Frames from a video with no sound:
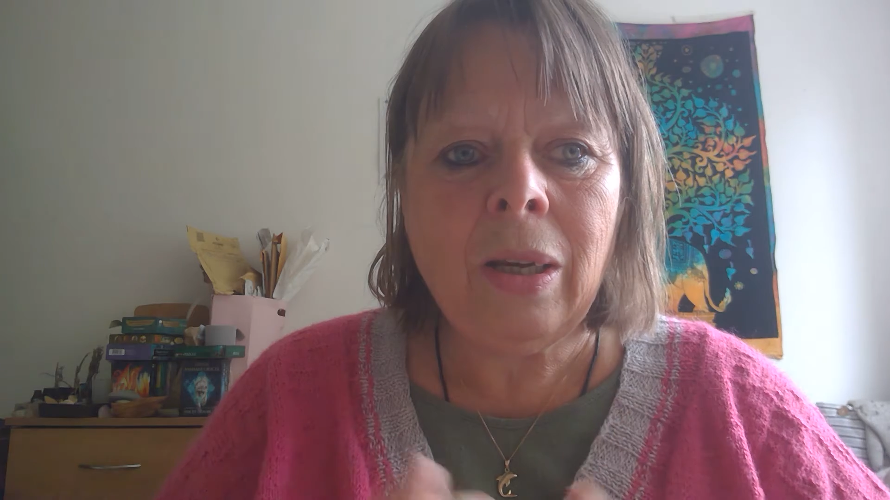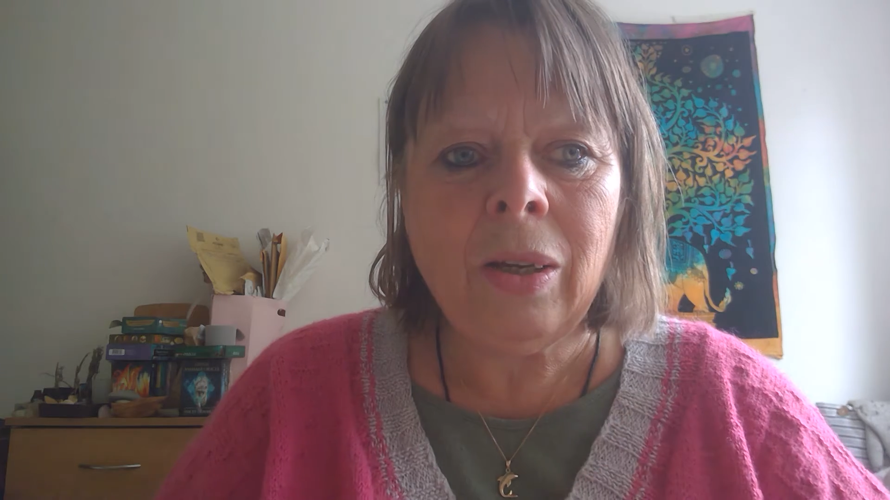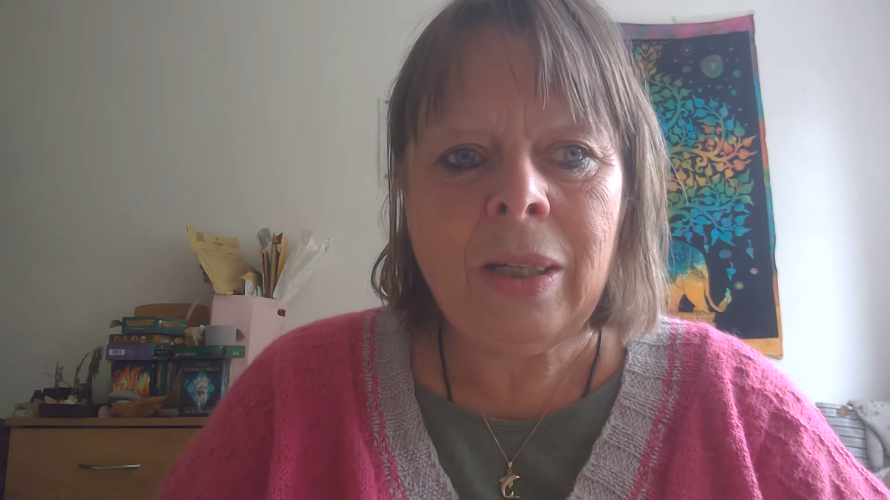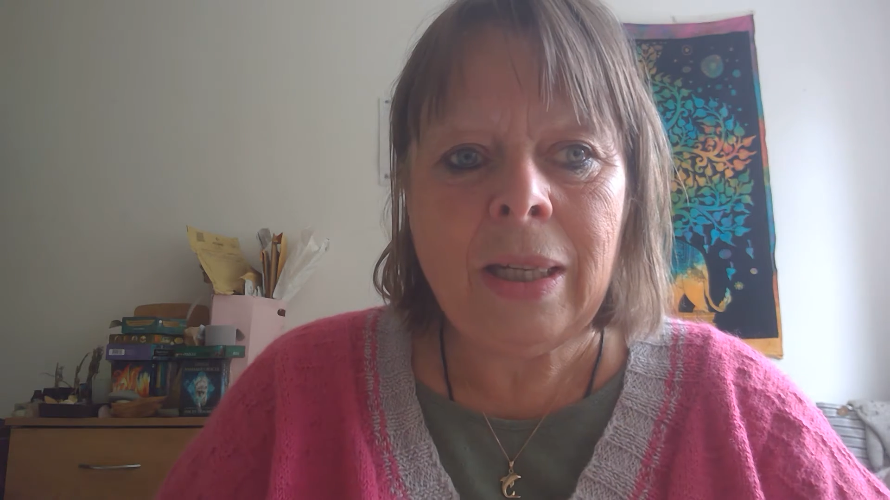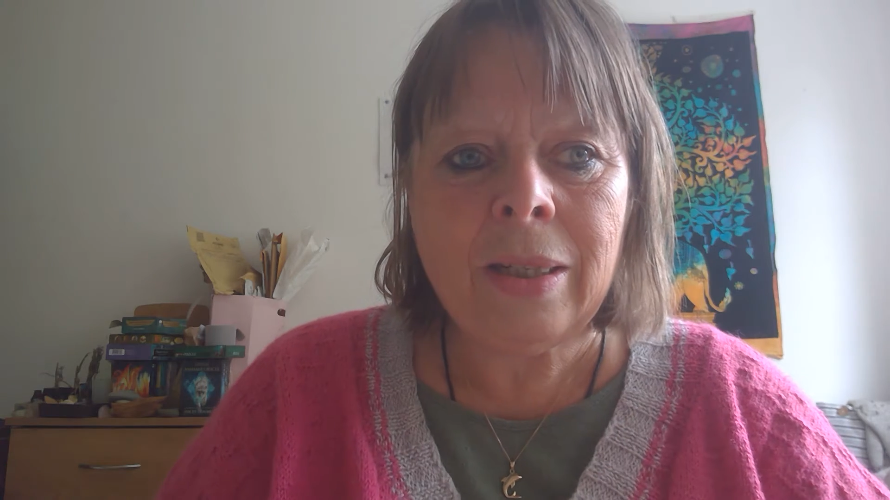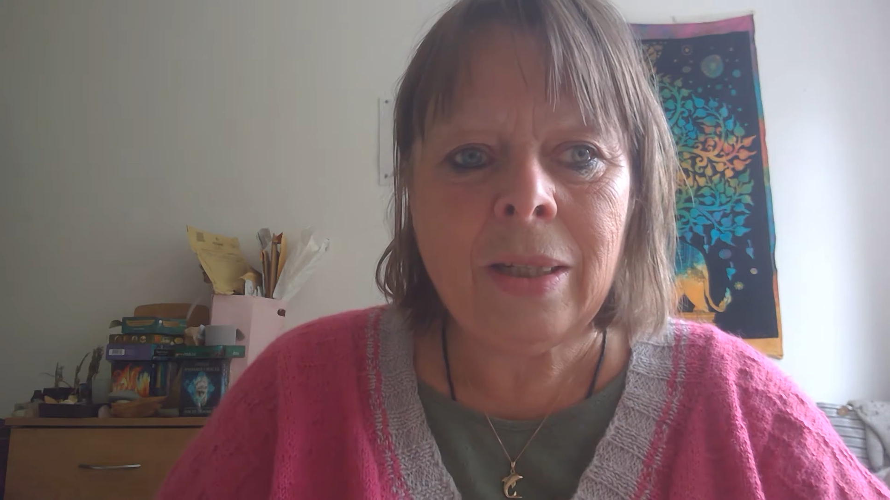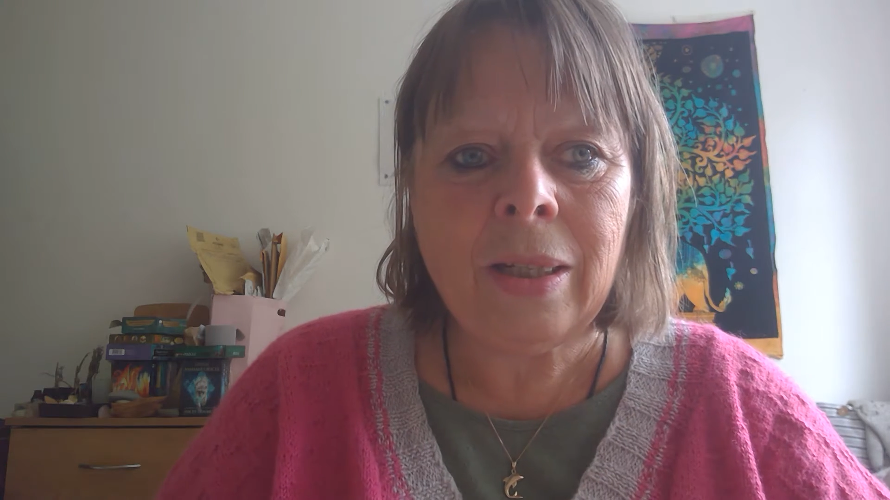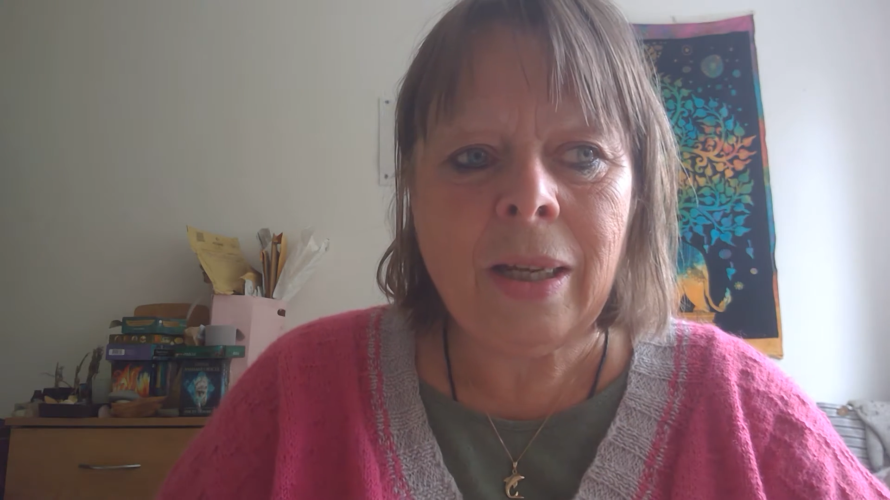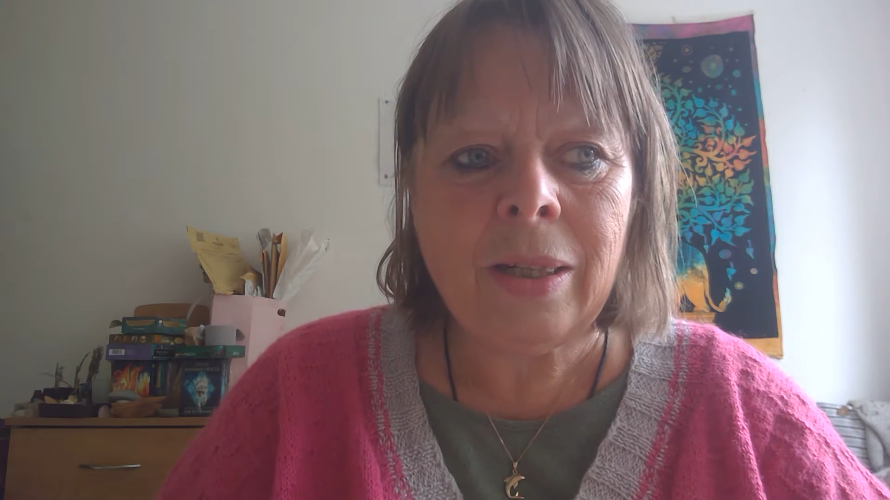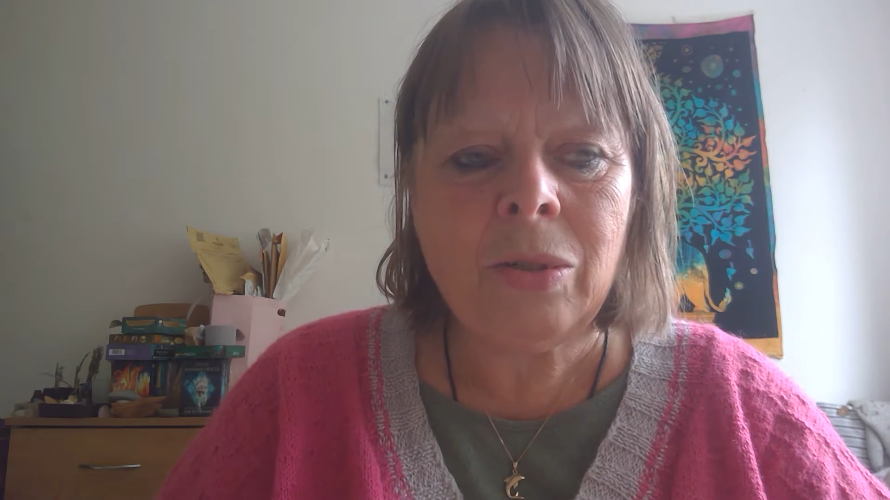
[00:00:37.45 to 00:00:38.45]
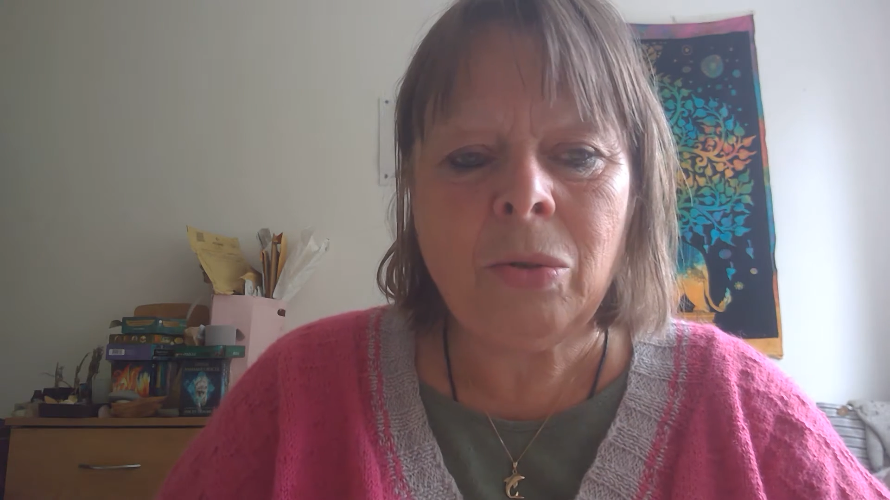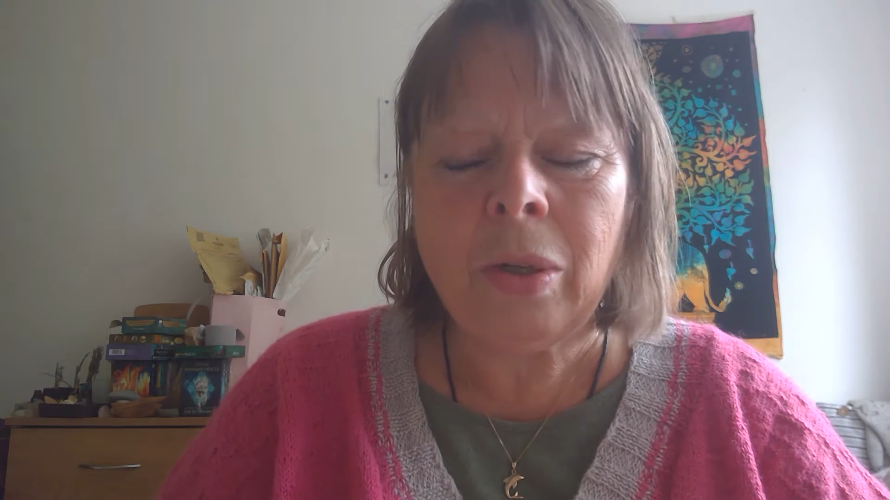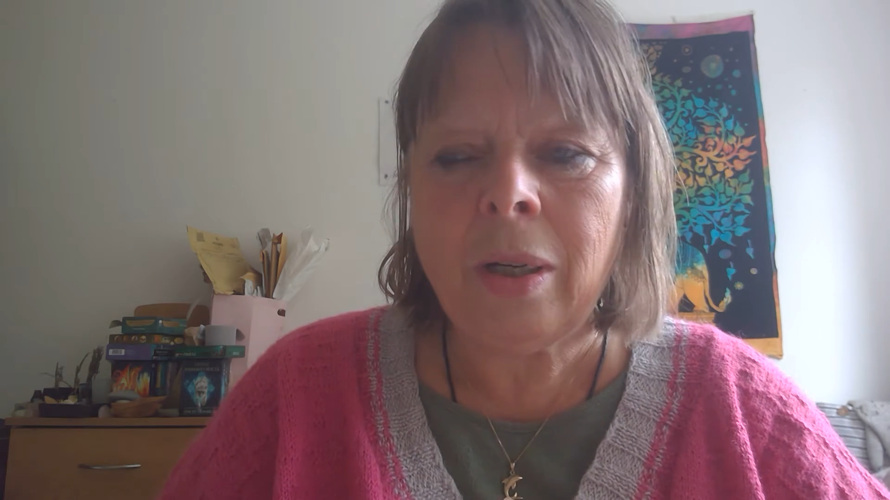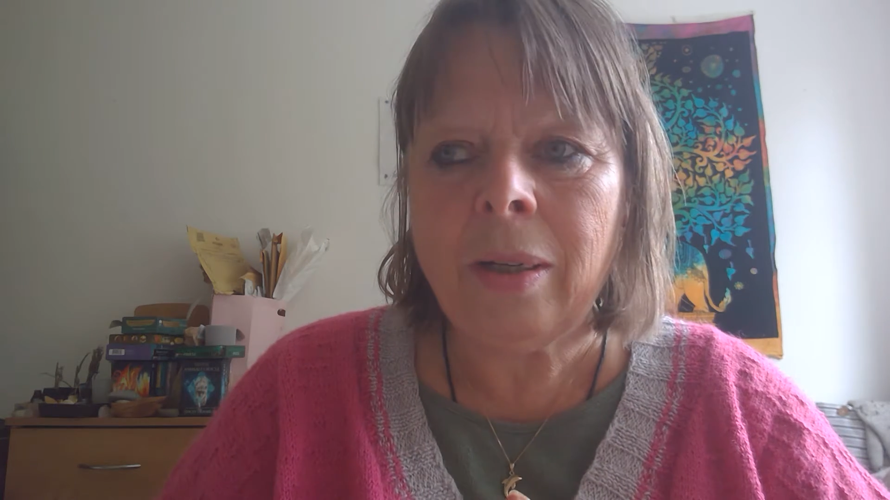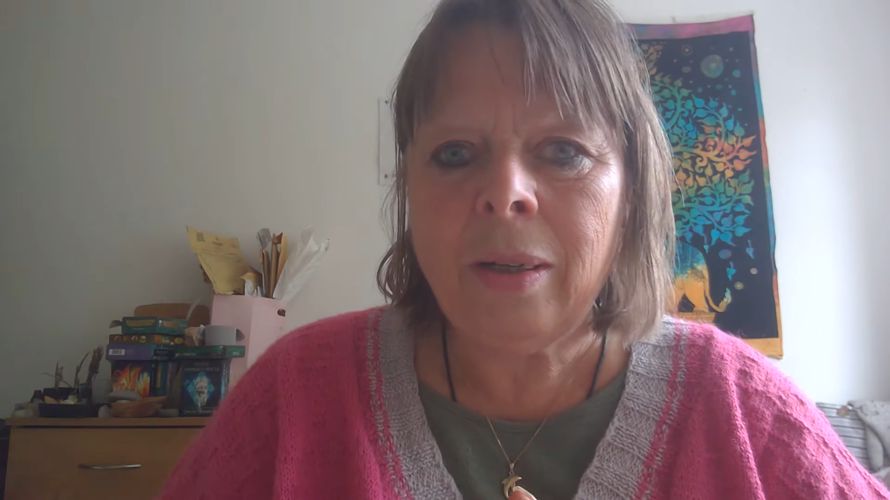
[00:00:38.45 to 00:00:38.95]
on the internet
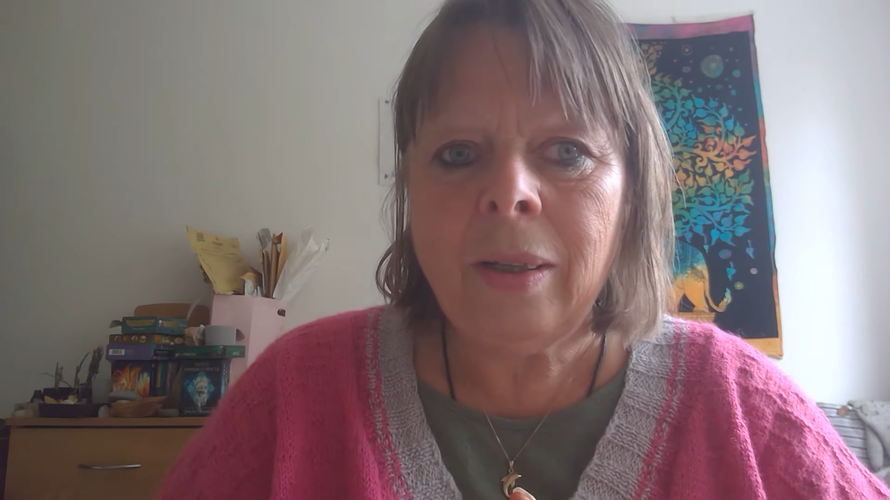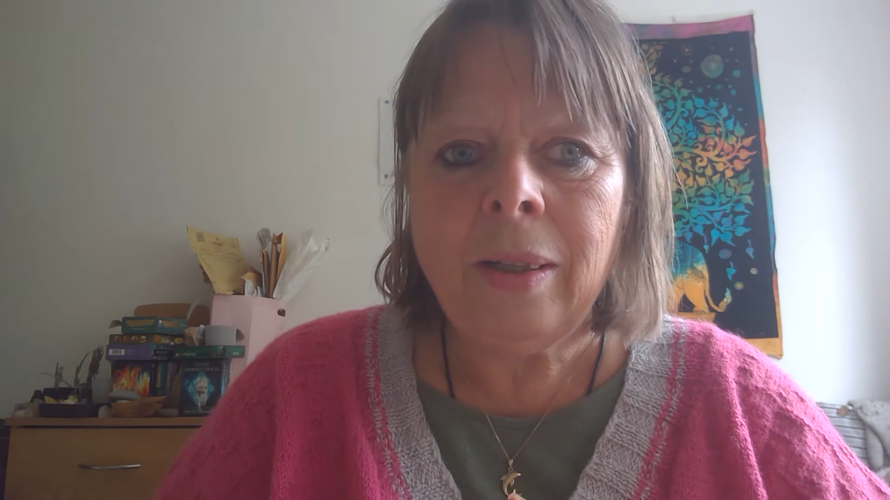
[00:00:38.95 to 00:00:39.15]
or,